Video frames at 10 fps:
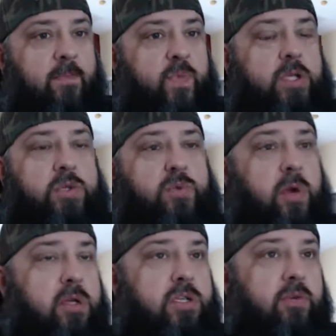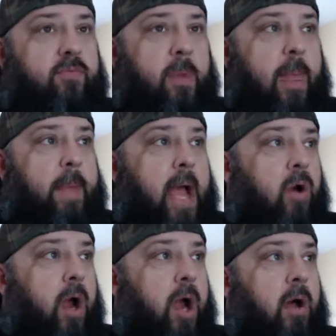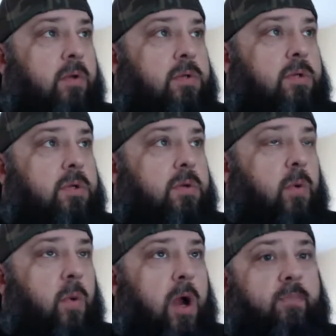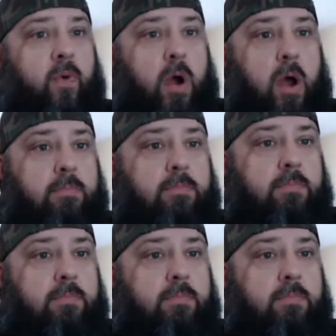just because of my background, where I'm from,